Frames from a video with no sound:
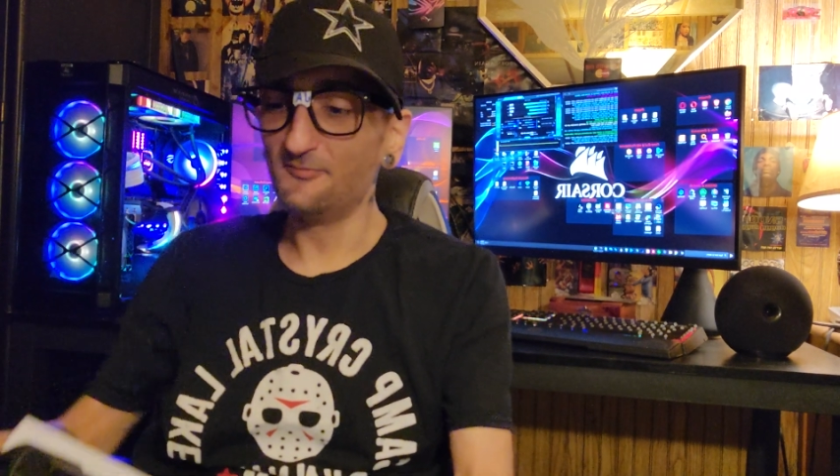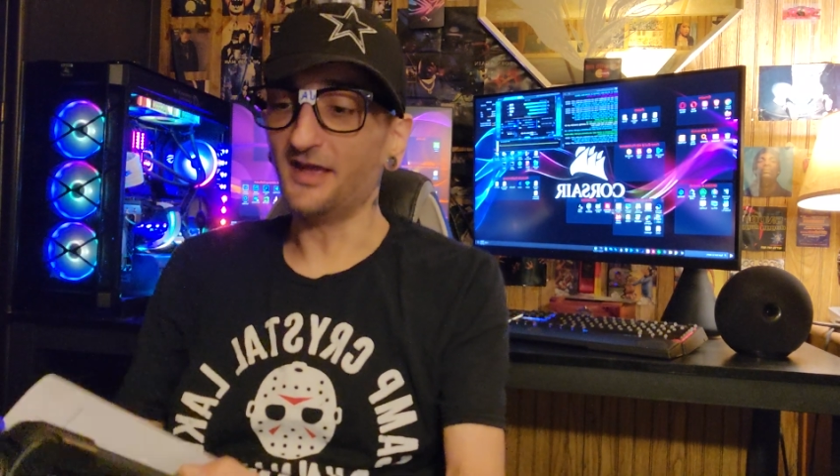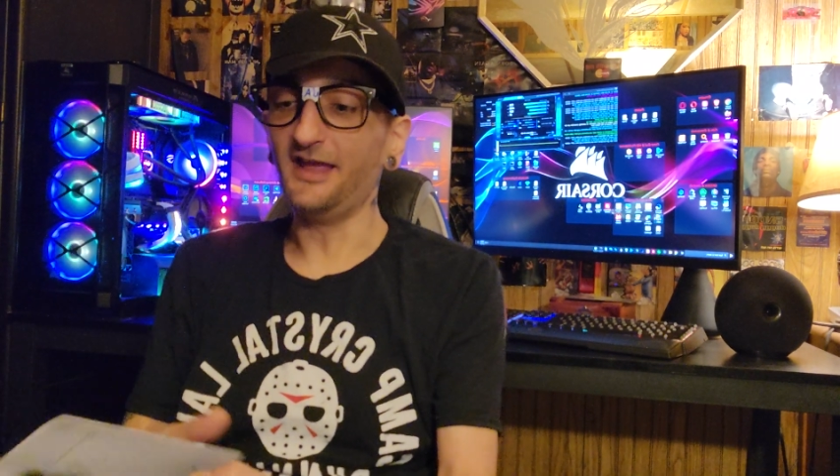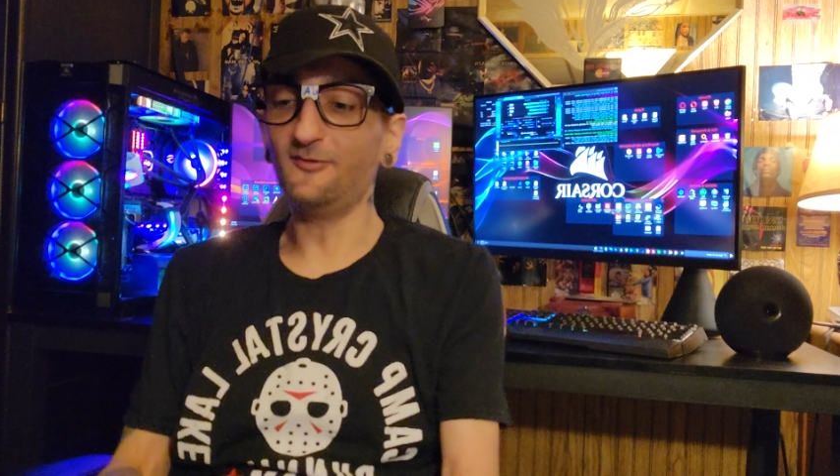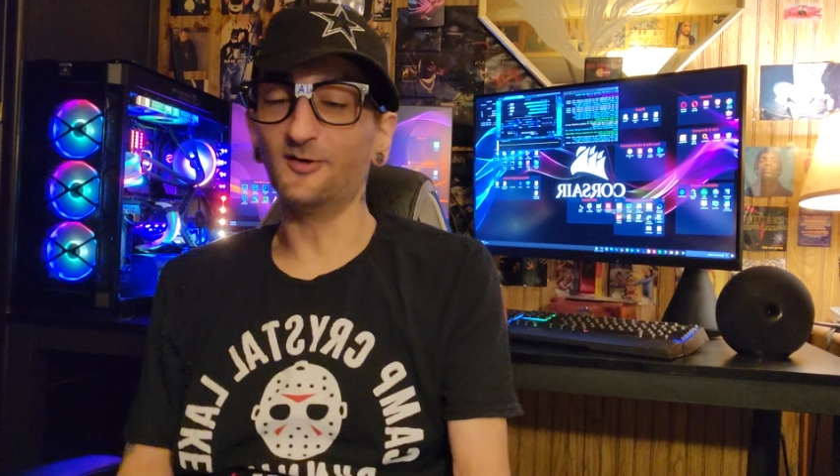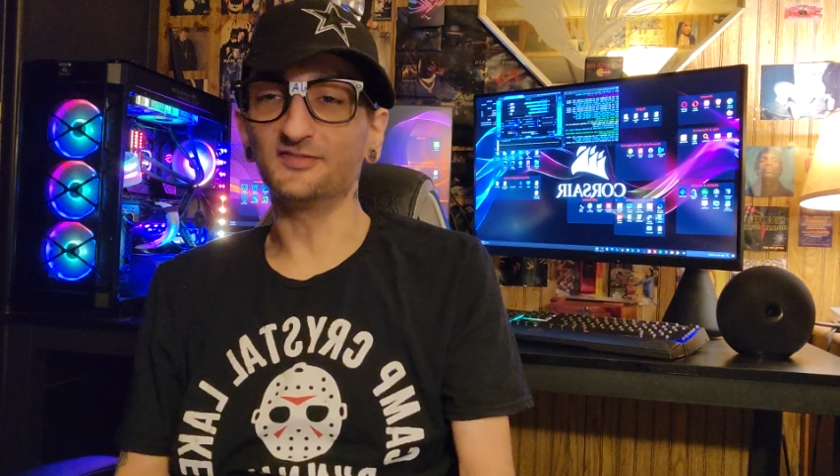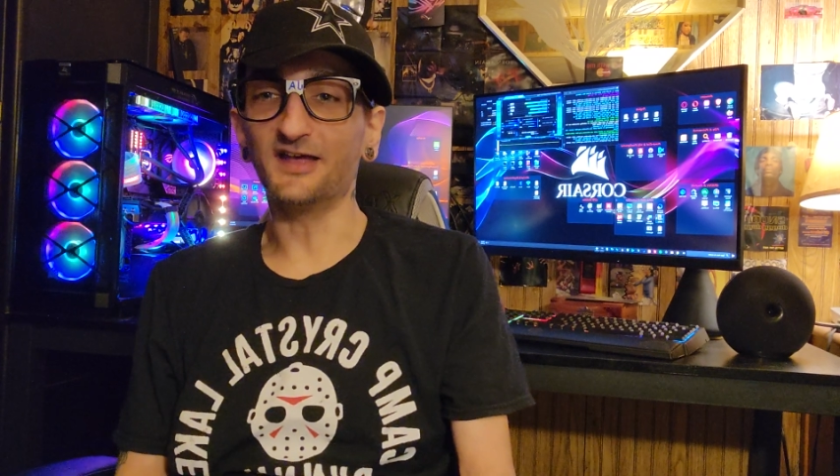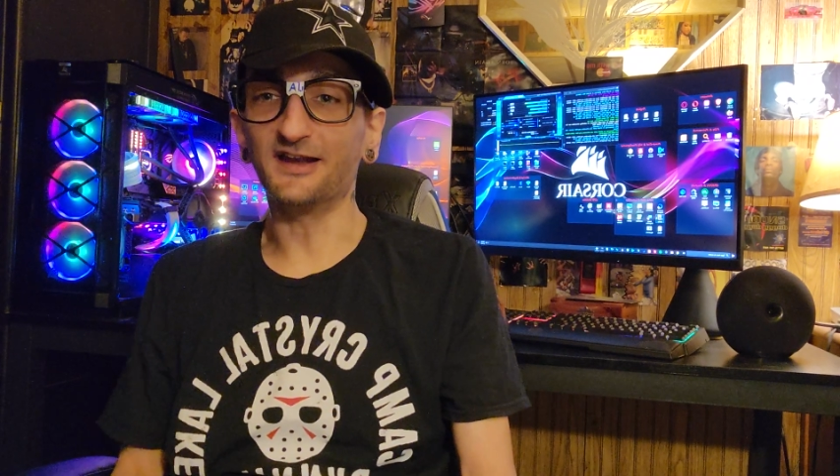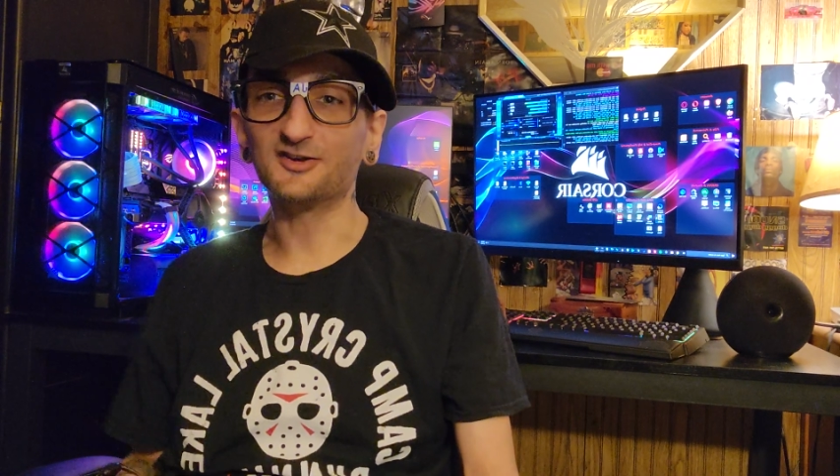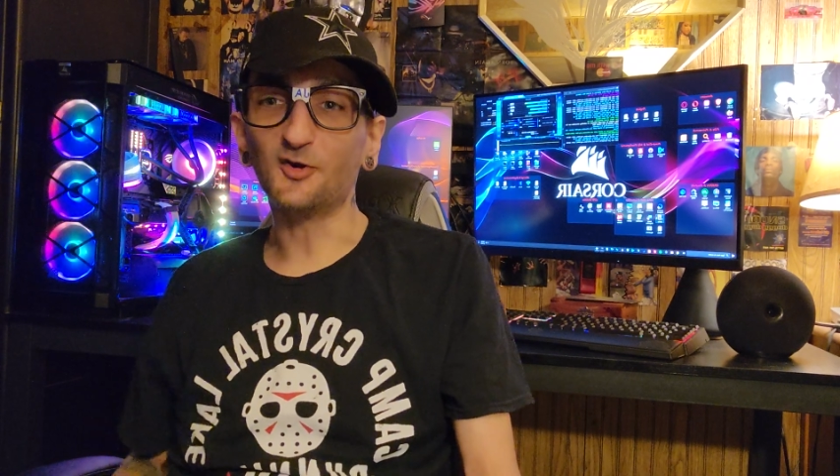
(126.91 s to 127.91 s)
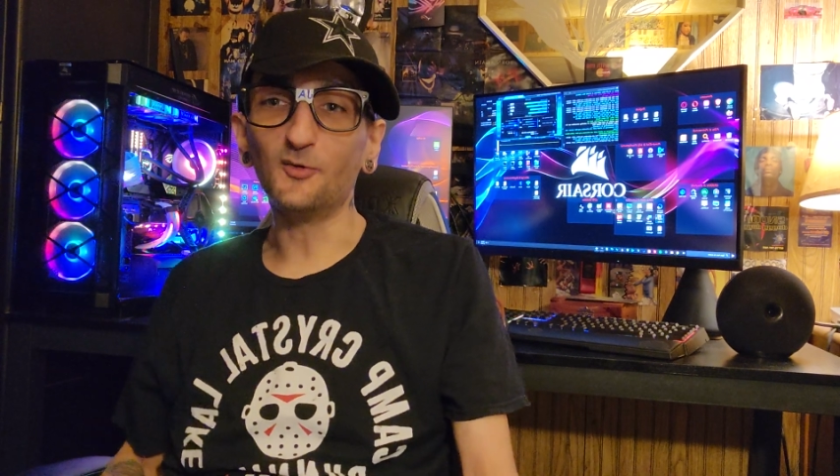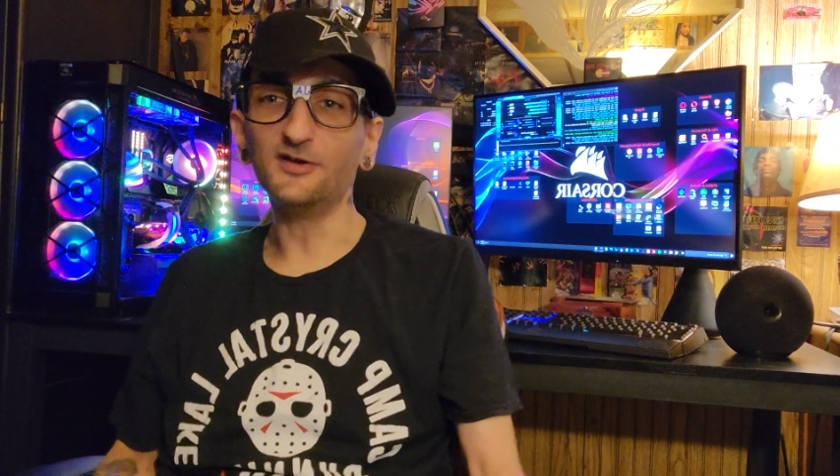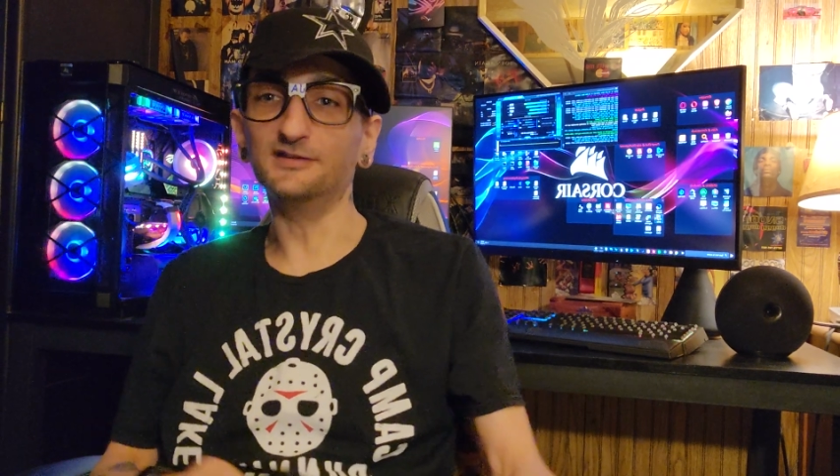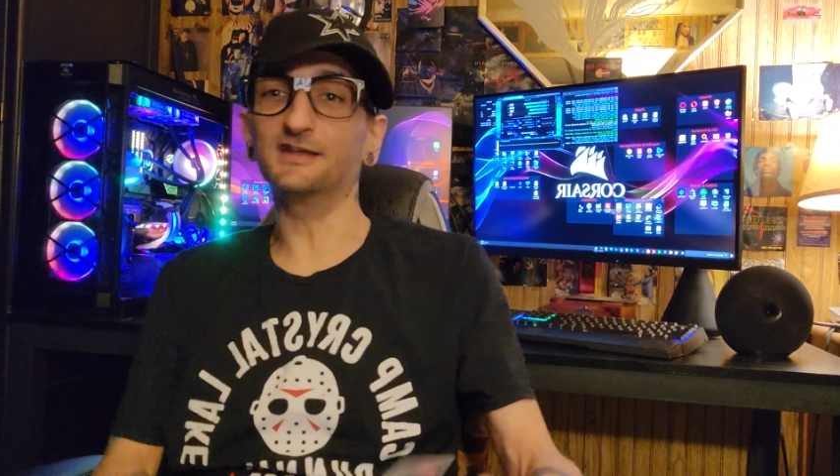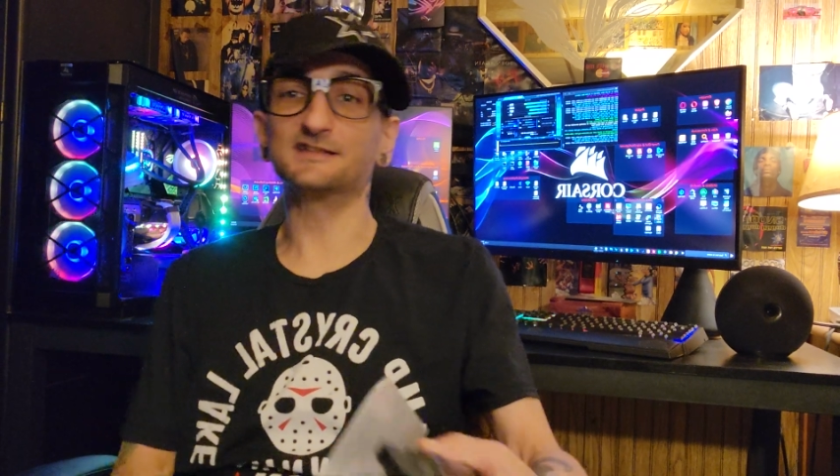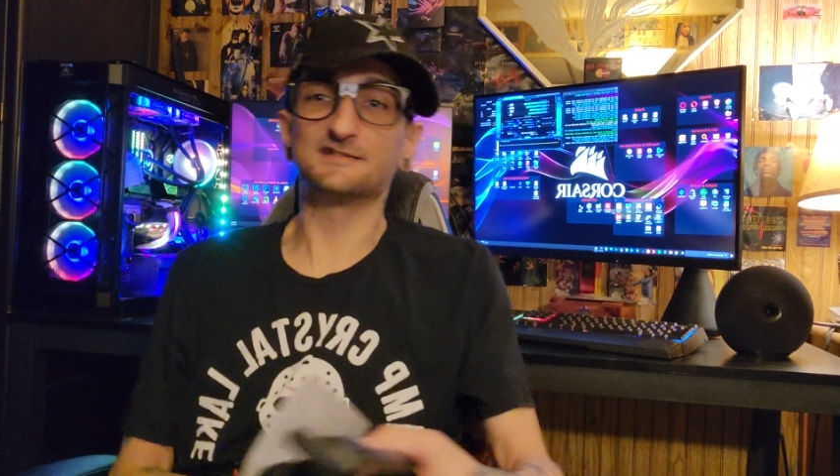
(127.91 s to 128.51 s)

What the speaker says: pay with that coin that